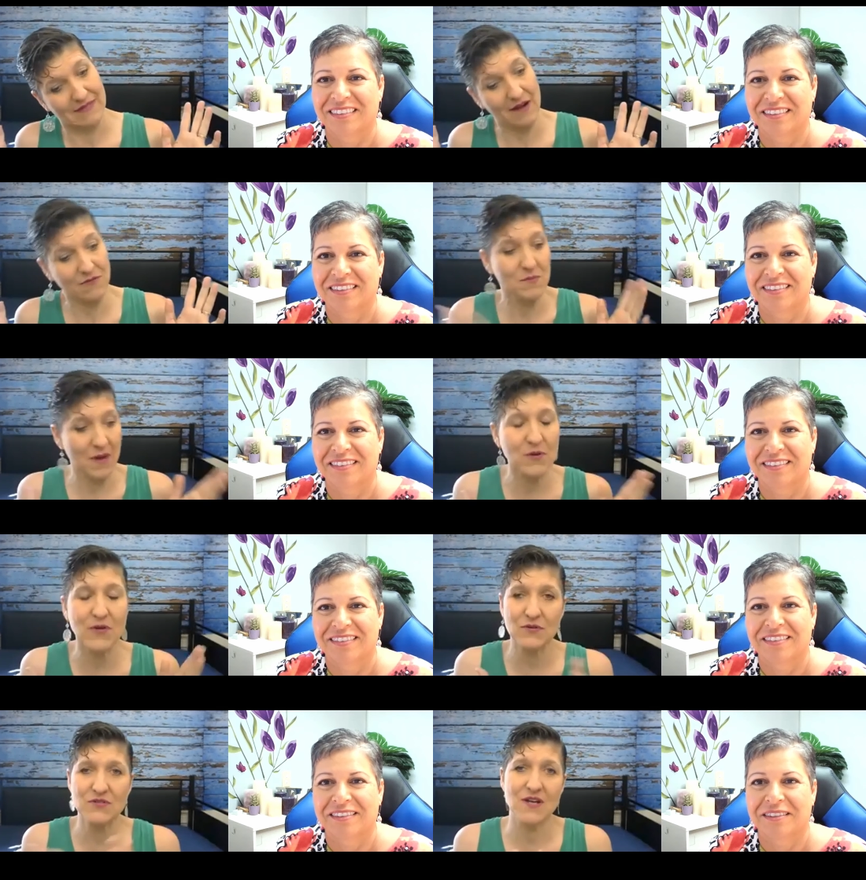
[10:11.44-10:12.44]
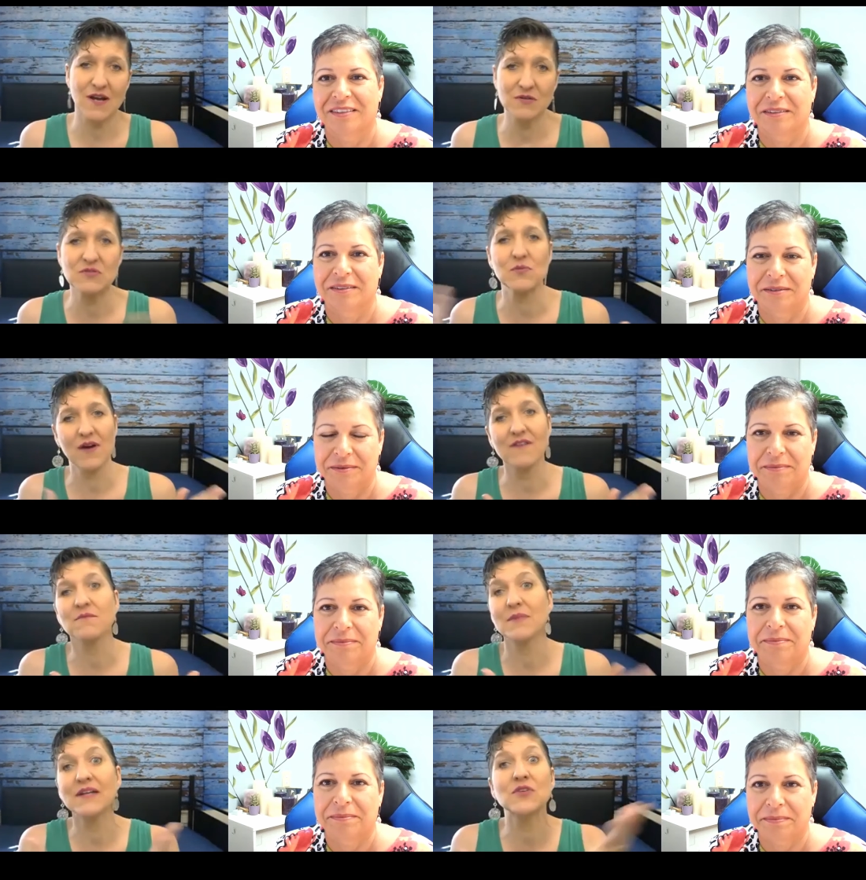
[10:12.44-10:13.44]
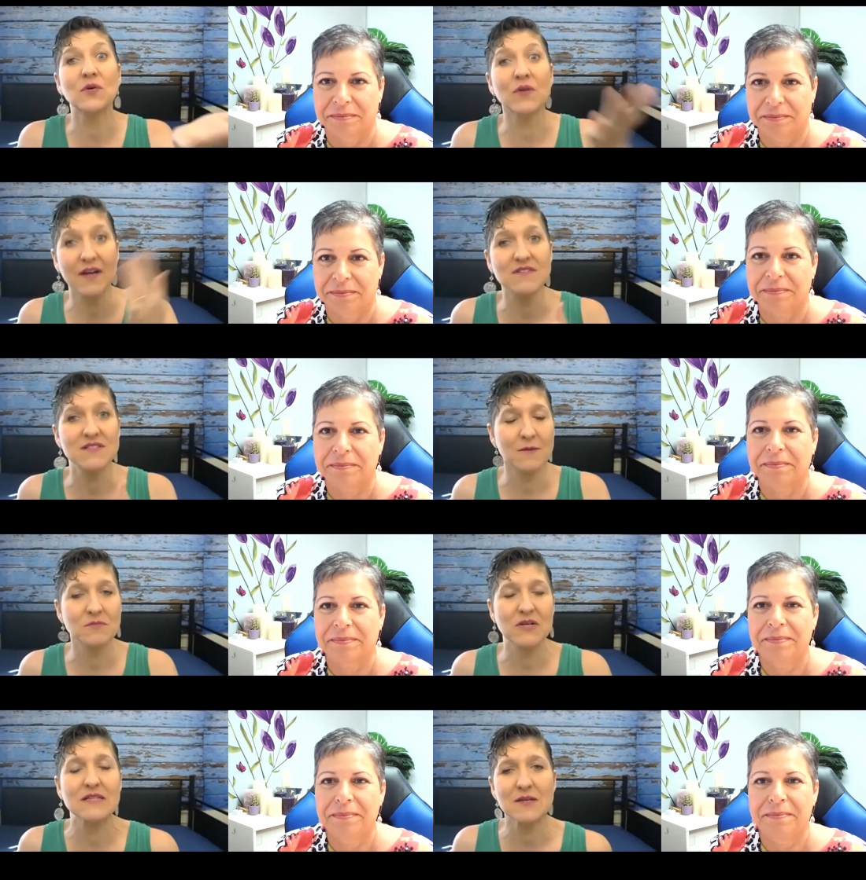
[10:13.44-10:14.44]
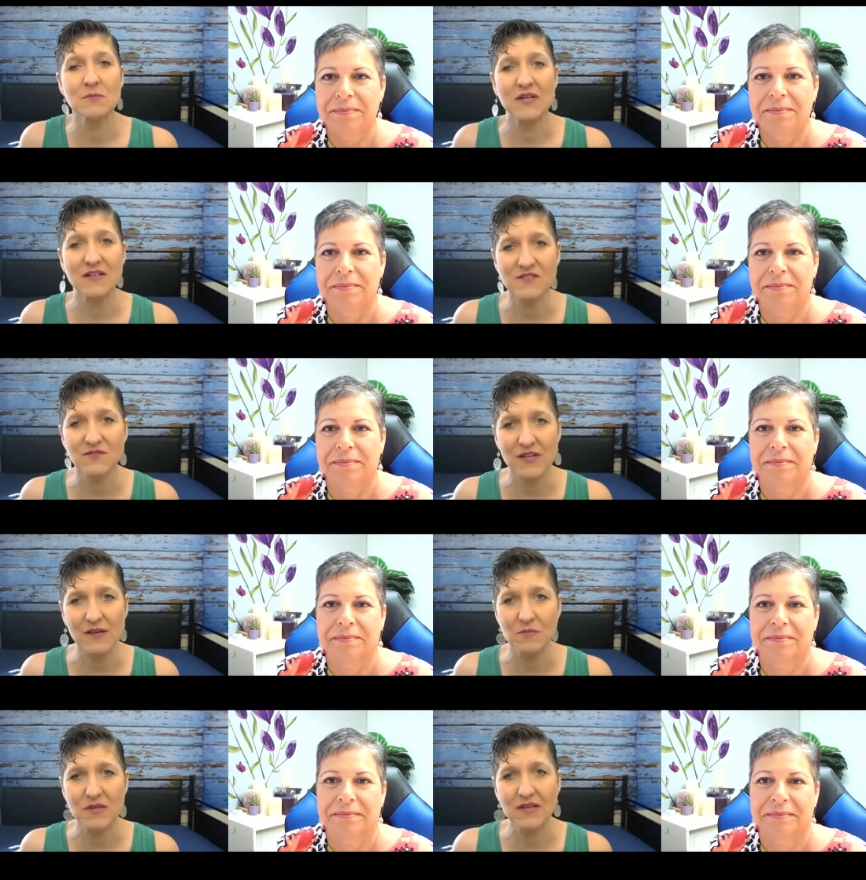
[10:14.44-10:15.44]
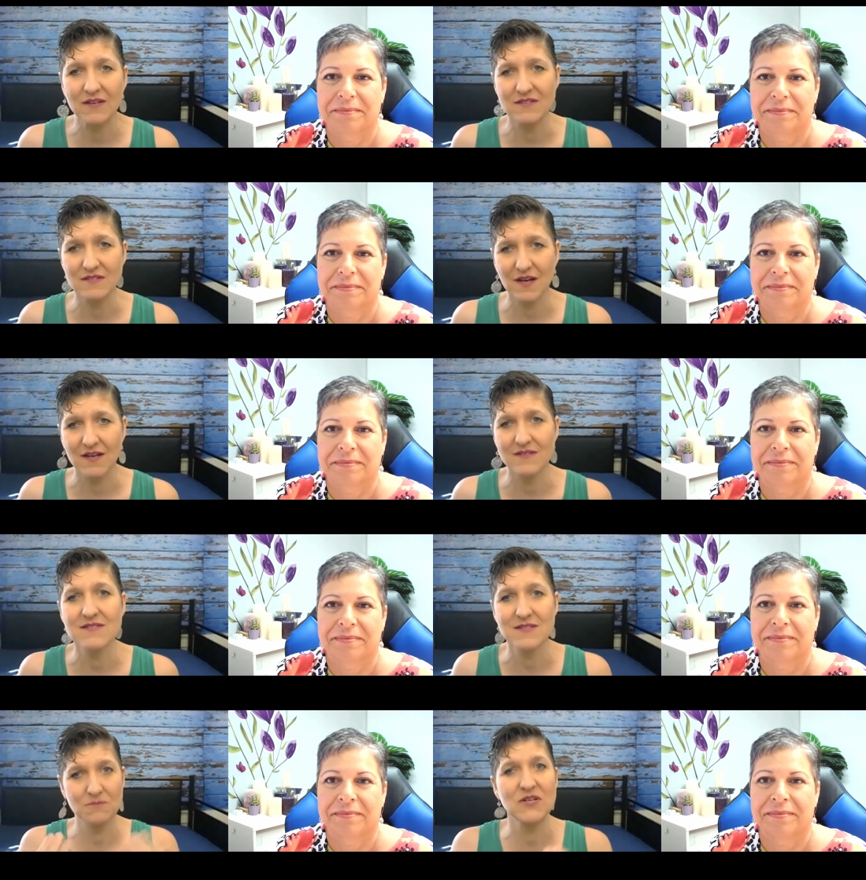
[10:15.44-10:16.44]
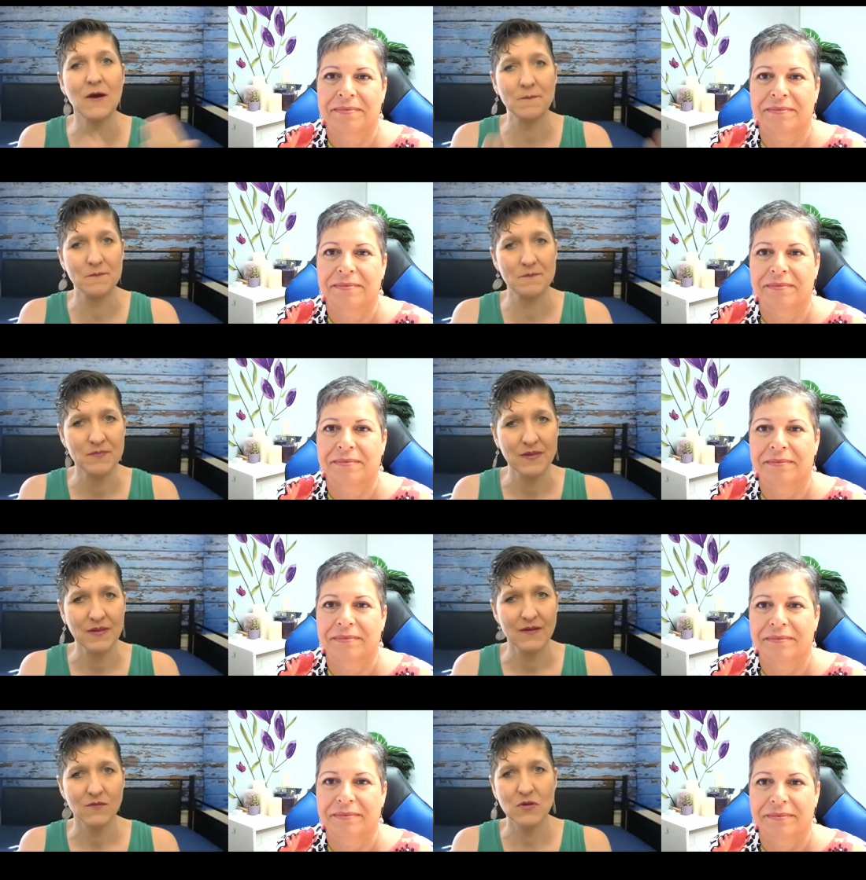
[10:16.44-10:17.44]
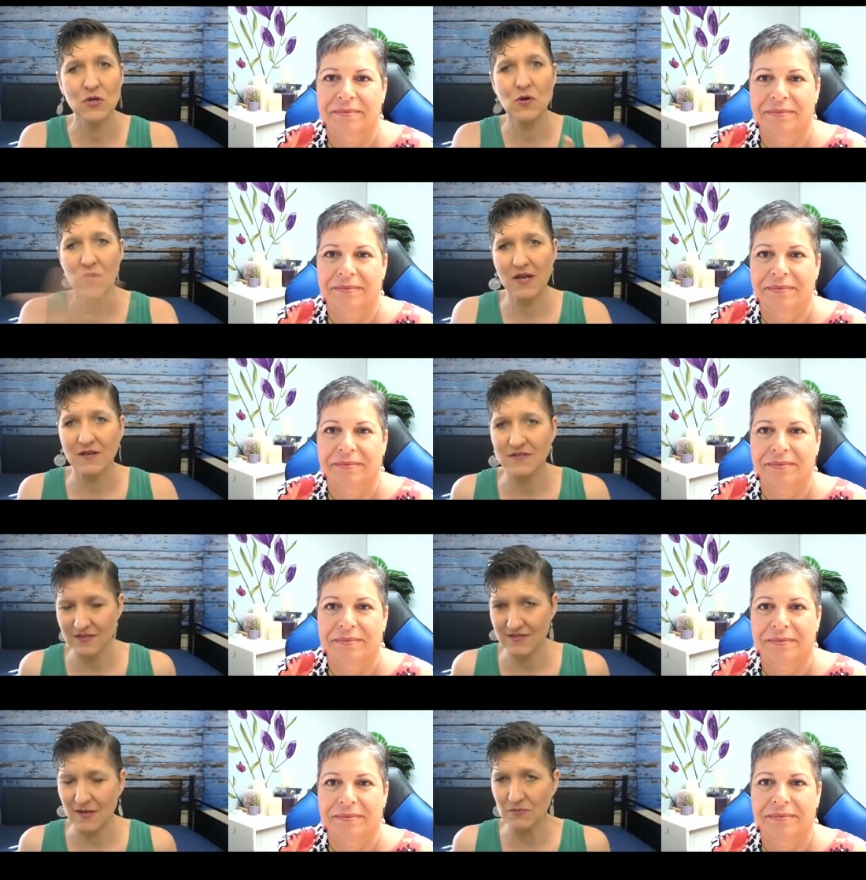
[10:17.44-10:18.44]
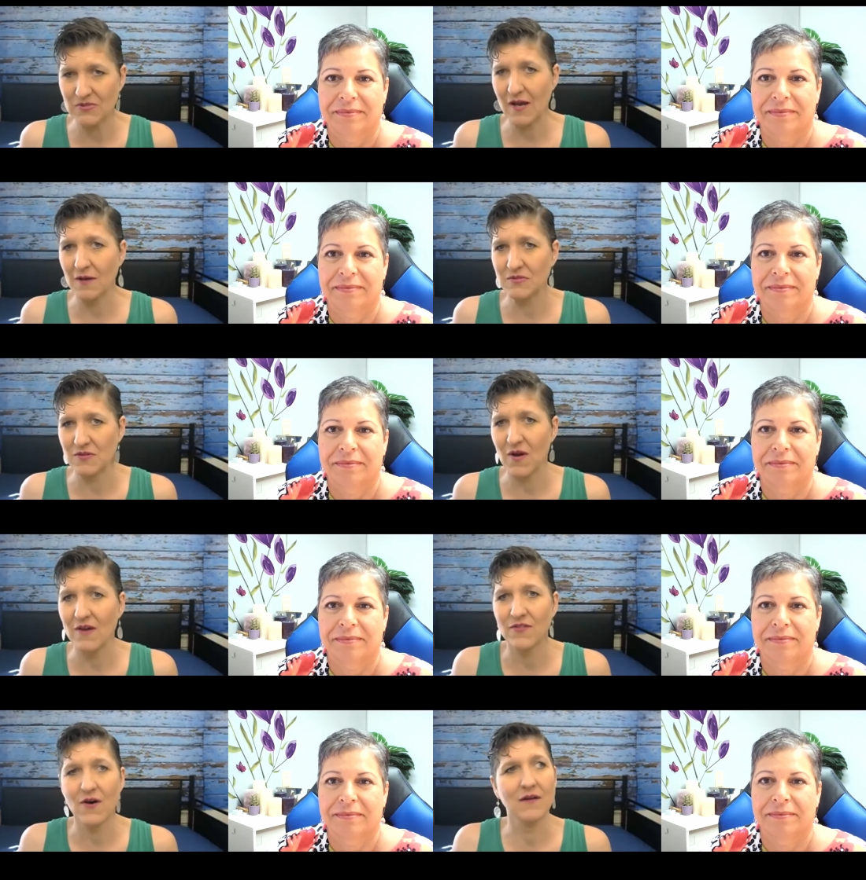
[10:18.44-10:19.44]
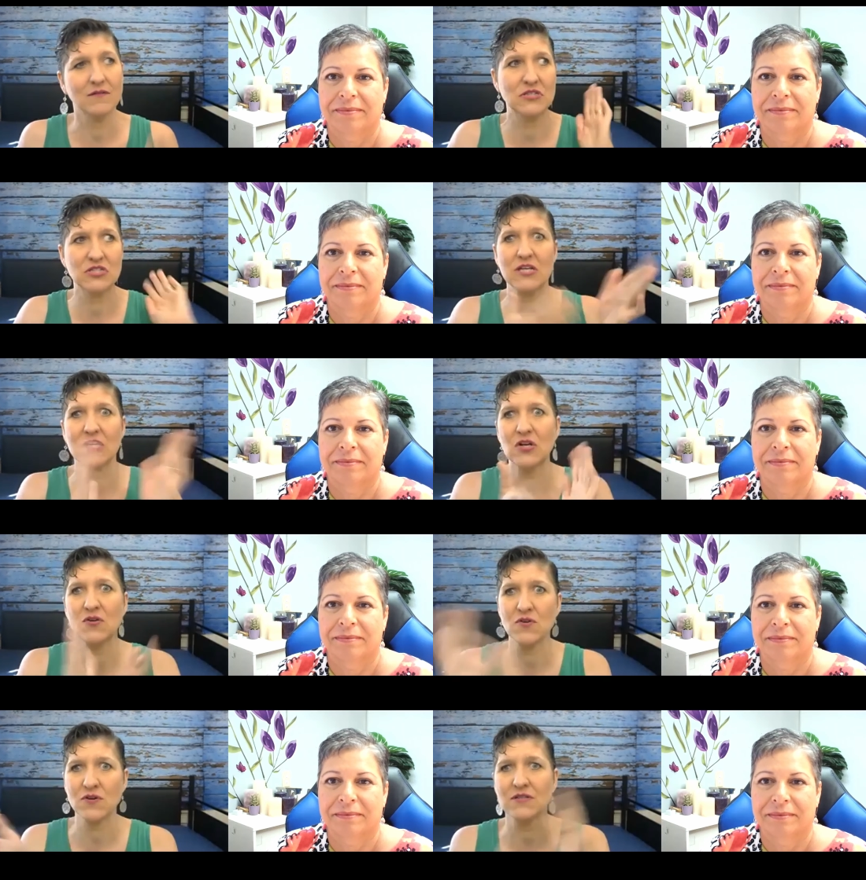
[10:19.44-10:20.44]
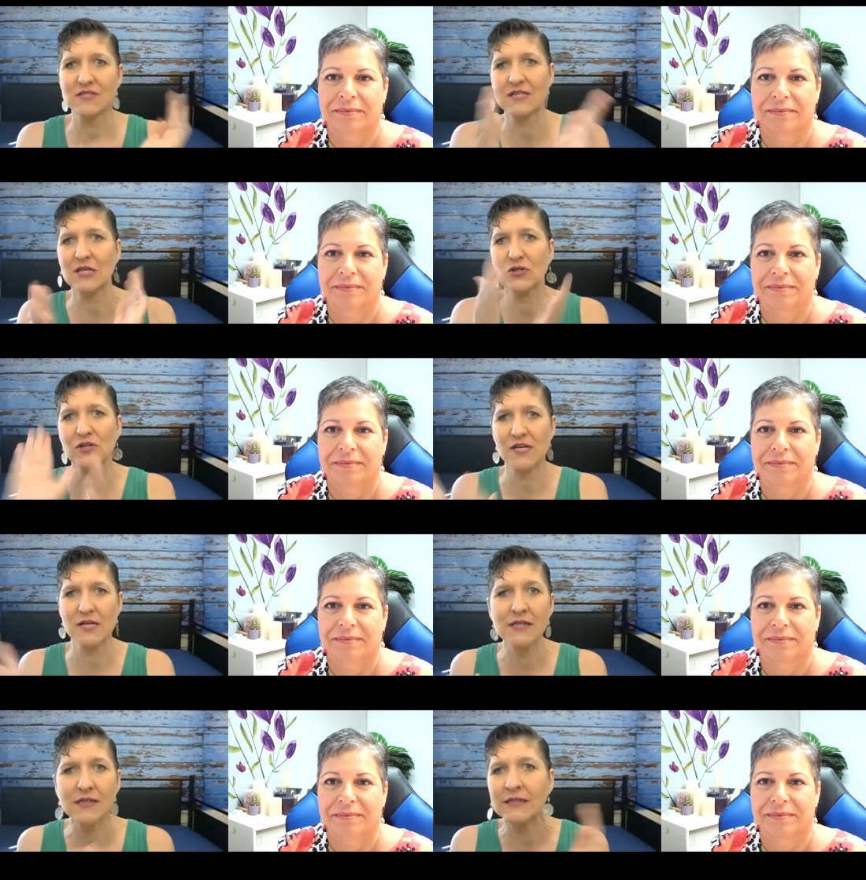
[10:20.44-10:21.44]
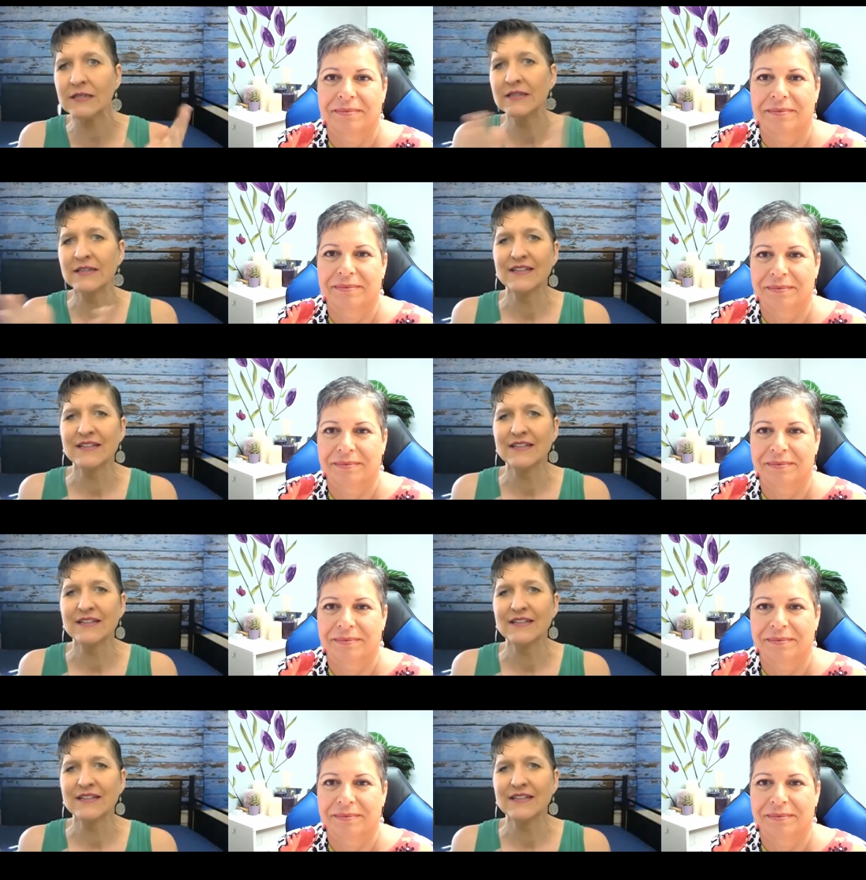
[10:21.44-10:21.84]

Speaker 1: I remember those times where I've been told I've stepped on somebody's feet because I stepped up when no one else had stepped up. So I thought, let's get it in order, let's get her done. And